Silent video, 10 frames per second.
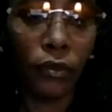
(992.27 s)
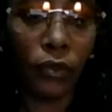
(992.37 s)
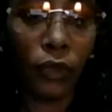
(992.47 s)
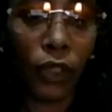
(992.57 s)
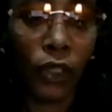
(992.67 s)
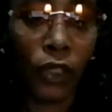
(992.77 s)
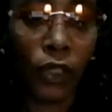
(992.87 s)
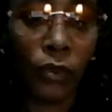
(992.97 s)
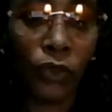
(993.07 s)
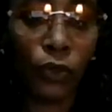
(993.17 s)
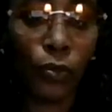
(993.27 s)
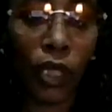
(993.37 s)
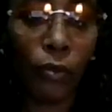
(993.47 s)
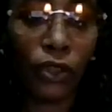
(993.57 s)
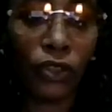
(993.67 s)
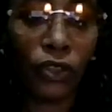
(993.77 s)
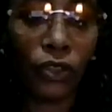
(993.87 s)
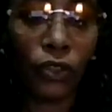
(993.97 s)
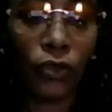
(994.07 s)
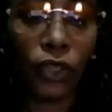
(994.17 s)
It was promised to you
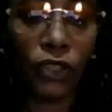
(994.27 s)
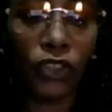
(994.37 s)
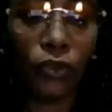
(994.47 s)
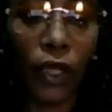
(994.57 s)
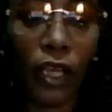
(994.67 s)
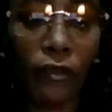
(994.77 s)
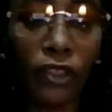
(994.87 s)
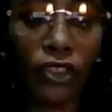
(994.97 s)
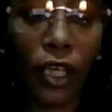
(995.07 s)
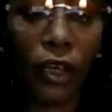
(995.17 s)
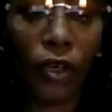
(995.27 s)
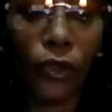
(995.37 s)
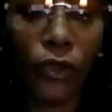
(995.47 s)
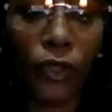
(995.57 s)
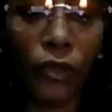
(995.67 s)
that you would have a child with them.